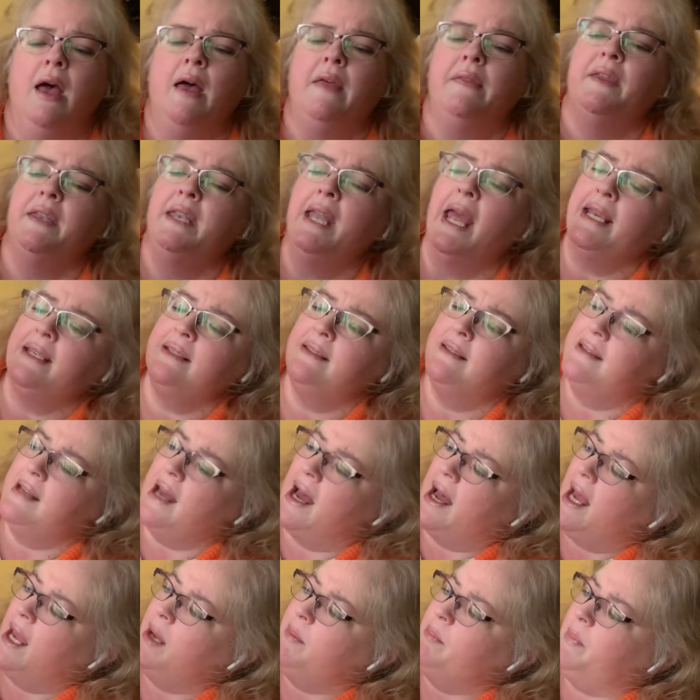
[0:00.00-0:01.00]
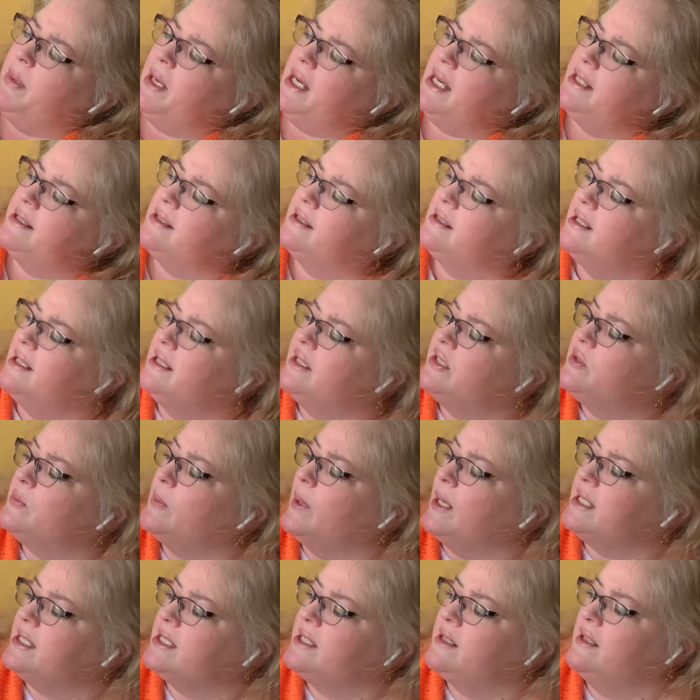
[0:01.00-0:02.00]
The next time Bee's class
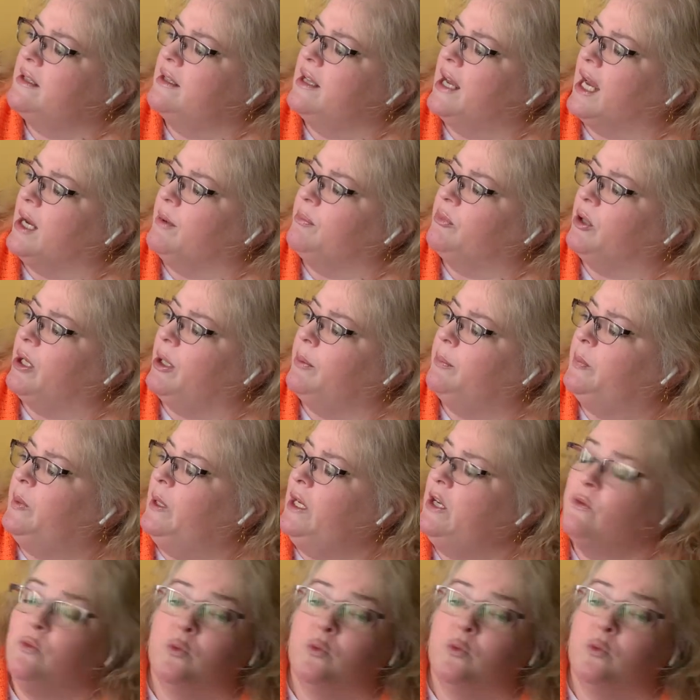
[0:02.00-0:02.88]
went to the library, Bee